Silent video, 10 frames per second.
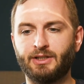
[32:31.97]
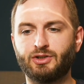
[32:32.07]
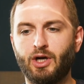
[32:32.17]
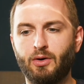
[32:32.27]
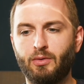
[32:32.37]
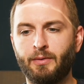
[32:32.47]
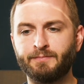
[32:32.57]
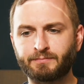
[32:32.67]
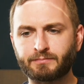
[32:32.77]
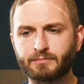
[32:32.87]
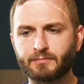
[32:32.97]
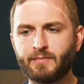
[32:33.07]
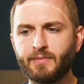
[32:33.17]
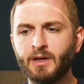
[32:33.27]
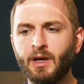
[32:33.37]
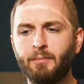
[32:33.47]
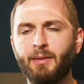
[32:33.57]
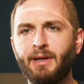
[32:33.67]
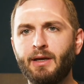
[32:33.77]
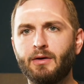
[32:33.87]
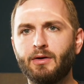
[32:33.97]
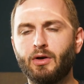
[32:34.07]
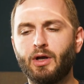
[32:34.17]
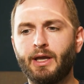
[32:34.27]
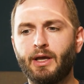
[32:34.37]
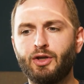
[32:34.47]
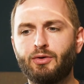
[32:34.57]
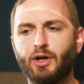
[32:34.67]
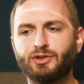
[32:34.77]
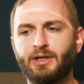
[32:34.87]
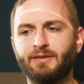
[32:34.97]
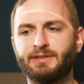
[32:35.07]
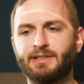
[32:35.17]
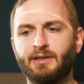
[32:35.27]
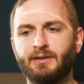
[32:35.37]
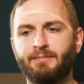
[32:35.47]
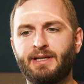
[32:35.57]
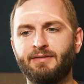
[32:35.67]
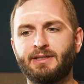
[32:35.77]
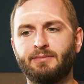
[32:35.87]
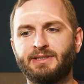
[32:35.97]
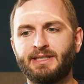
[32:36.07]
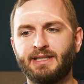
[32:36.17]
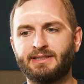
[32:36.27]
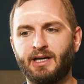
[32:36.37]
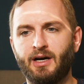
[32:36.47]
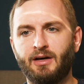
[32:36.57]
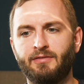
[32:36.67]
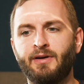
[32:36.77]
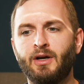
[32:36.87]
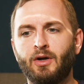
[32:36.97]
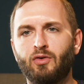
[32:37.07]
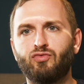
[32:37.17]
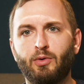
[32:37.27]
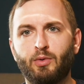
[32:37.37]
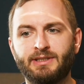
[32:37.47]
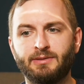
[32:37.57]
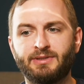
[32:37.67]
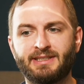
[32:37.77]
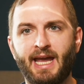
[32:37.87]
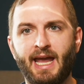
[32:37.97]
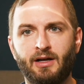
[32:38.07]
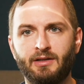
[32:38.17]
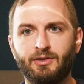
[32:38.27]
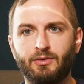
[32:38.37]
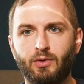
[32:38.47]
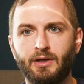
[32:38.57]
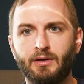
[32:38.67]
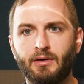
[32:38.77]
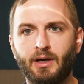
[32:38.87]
So maybe you could also give us a give us some sense of Rebel Wisdom scale, if you would.